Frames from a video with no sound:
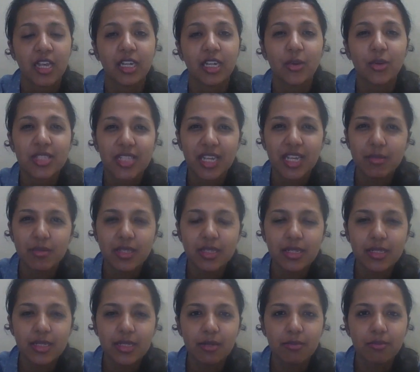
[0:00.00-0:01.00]
Now, stem
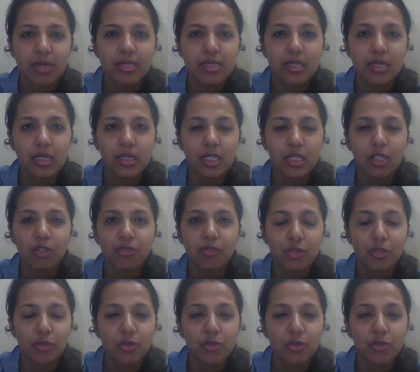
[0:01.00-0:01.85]
cells are basically of